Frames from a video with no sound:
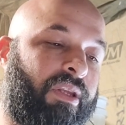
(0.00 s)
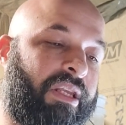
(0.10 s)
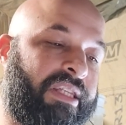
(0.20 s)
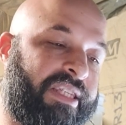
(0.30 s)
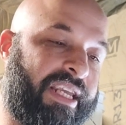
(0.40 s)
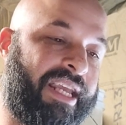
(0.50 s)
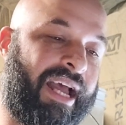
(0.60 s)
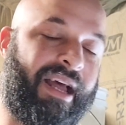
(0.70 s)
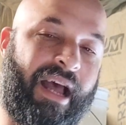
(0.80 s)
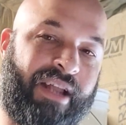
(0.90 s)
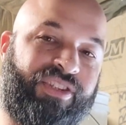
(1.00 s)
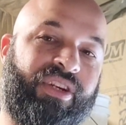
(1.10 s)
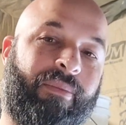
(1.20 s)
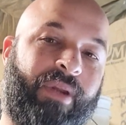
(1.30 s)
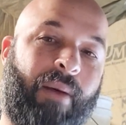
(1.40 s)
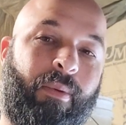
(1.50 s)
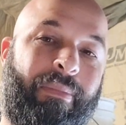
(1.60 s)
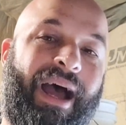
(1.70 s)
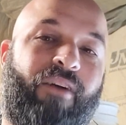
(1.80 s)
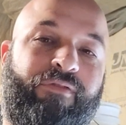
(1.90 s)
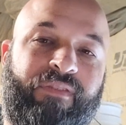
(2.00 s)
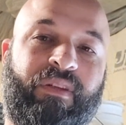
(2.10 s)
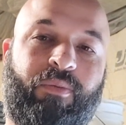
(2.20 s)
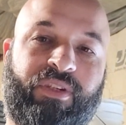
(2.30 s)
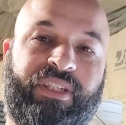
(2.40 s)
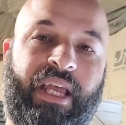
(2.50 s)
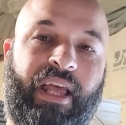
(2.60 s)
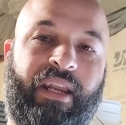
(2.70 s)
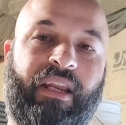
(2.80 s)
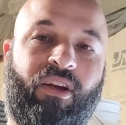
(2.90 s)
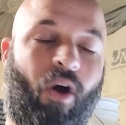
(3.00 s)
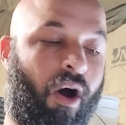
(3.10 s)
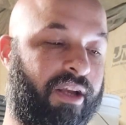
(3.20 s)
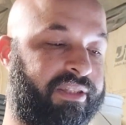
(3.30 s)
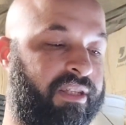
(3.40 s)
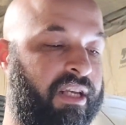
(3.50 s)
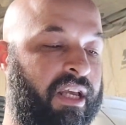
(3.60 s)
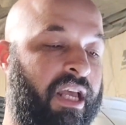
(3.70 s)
you can see I jumped up about 50% in cost.